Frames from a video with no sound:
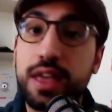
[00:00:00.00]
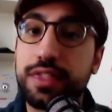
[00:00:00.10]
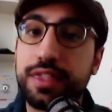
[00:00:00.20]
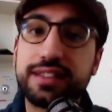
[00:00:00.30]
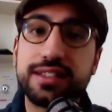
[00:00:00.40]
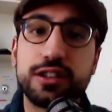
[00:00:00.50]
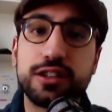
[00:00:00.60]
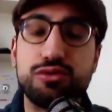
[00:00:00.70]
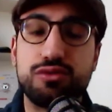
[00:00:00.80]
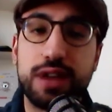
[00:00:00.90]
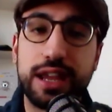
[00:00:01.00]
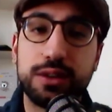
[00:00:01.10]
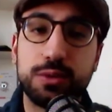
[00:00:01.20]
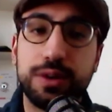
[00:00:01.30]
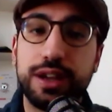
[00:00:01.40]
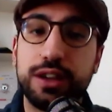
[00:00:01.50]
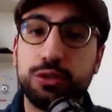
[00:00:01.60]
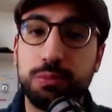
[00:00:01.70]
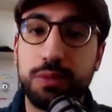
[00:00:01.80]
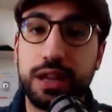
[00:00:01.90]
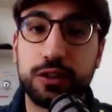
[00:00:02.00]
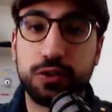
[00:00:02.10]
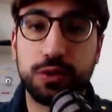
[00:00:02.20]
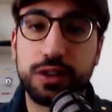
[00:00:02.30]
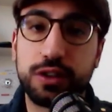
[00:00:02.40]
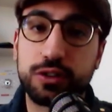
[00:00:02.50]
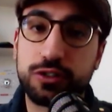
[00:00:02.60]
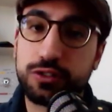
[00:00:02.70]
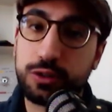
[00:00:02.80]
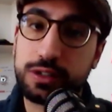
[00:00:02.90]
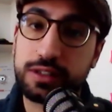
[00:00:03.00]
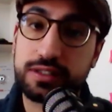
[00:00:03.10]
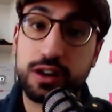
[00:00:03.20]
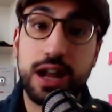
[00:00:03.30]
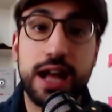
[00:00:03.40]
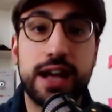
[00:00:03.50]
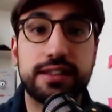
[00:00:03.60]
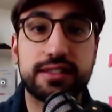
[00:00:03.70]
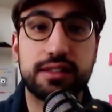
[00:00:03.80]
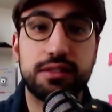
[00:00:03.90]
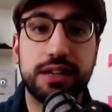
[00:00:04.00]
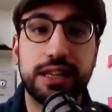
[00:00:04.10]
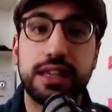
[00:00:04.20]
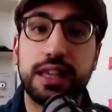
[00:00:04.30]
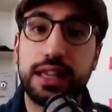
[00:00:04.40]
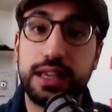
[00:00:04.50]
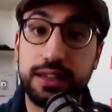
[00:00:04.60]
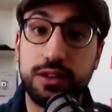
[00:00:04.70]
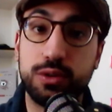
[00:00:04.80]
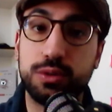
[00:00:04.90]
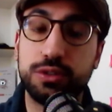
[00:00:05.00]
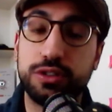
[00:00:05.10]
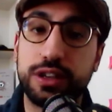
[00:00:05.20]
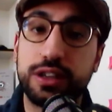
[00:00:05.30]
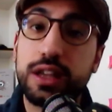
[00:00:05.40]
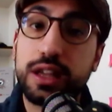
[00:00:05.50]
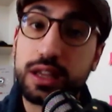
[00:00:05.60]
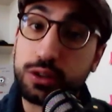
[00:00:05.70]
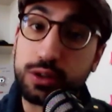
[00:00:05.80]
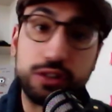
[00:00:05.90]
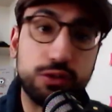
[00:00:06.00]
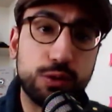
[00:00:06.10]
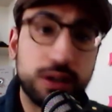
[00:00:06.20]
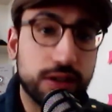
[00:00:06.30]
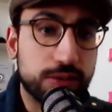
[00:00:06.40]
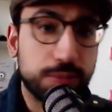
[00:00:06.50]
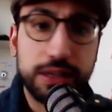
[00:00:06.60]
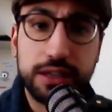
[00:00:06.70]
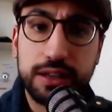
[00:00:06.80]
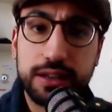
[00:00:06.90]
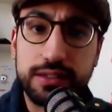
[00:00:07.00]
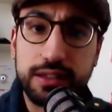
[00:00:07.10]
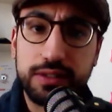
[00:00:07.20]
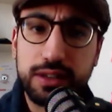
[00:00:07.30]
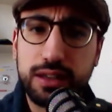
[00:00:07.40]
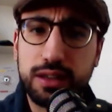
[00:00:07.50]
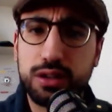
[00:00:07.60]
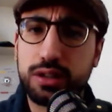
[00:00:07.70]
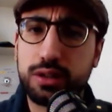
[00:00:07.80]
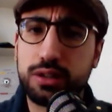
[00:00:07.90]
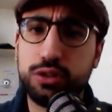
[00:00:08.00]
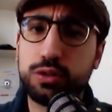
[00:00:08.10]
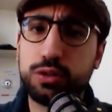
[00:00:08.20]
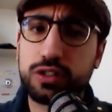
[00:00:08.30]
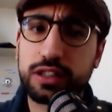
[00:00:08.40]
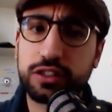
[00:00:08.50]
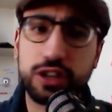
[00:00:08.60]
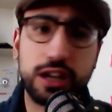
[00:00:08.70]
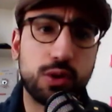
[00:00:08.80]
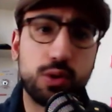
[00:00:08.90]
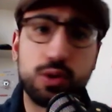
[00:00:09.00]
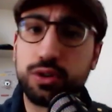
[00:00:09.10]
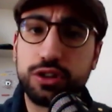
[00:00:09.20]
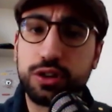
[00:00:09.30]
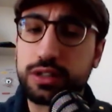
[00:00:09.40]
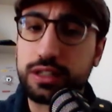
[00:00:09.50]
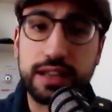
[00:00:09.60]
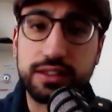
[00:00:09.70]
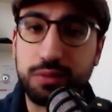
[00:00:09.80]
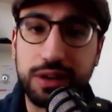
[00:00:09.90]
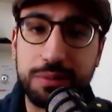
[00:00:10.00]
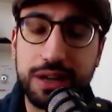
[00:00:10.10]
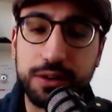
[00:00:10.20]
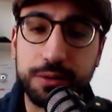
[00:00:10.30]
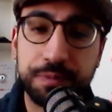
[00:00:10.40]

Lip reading: That's a great way to make sure that your students are answering in an order. You can do it in a speaking activity, using the chat or not, it doesn't really matter.